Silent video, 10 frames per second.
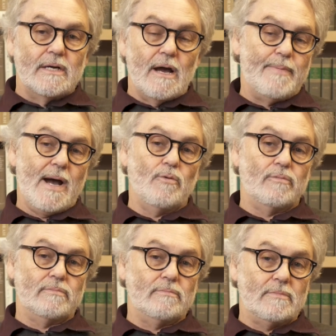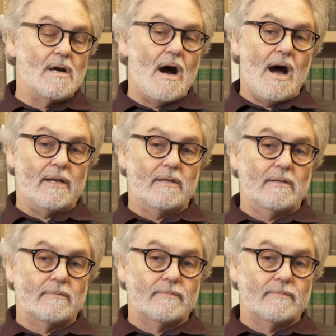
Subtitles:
about God.